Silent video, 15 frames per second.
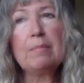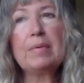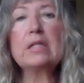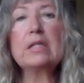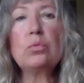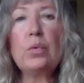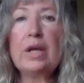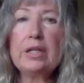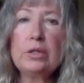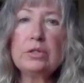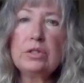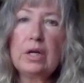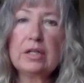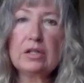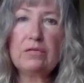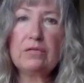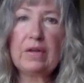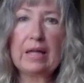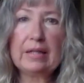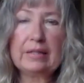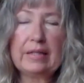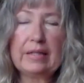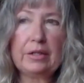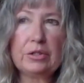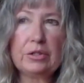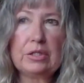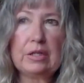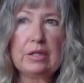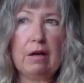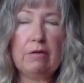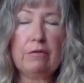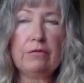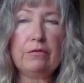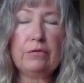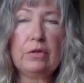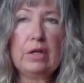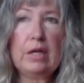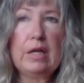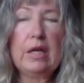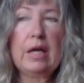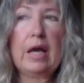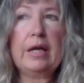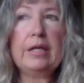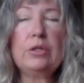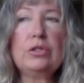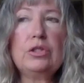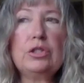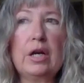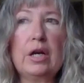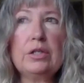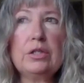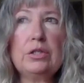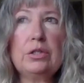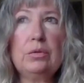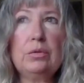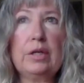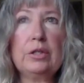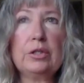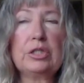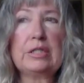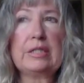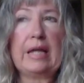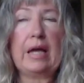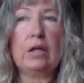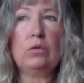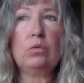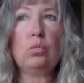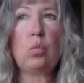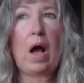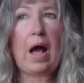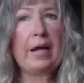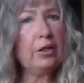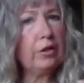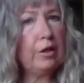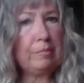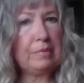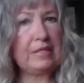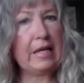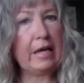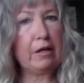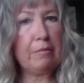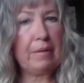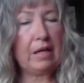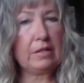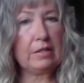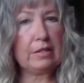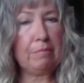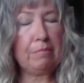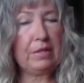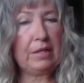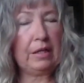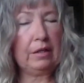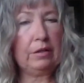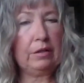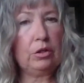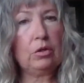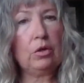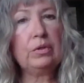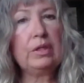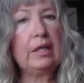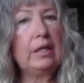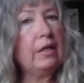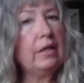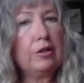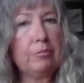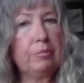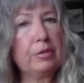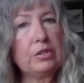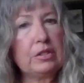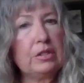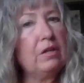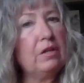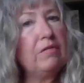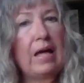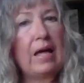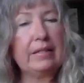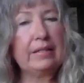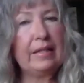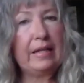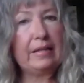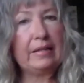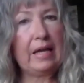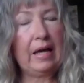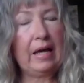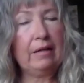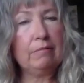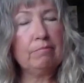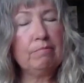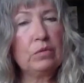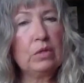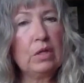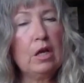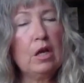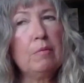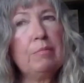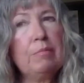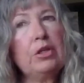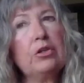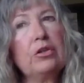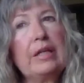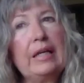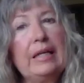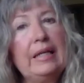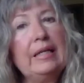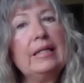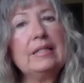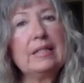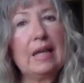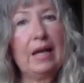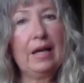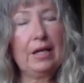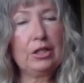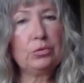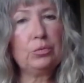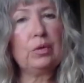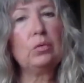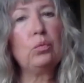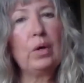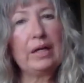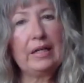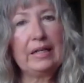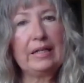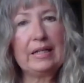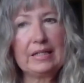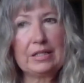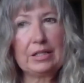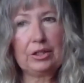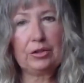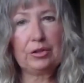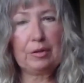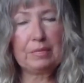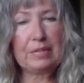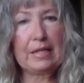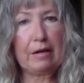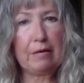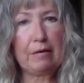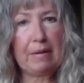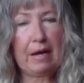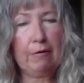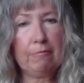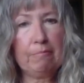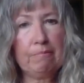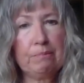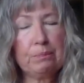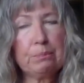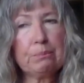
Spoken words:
Because when you start to validate yourself, and you start to understand why you're upset about something, you don't need another person to validate that, but you're getting in touch with what it is that you're upset about.